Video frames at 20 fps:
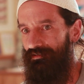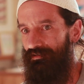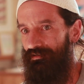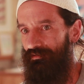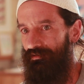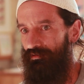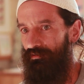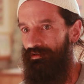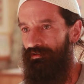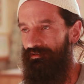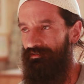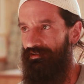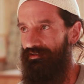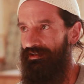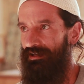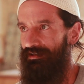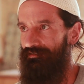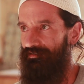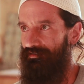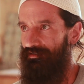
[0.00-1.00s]
you know, in order to
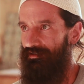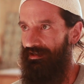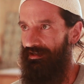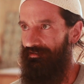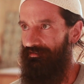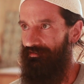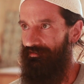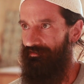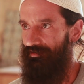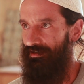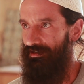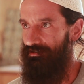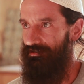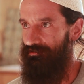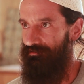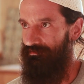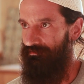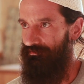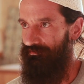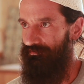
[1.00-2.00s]
get to the next
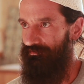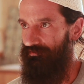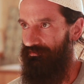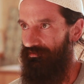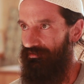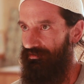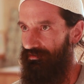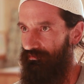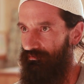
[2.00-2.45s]
stage of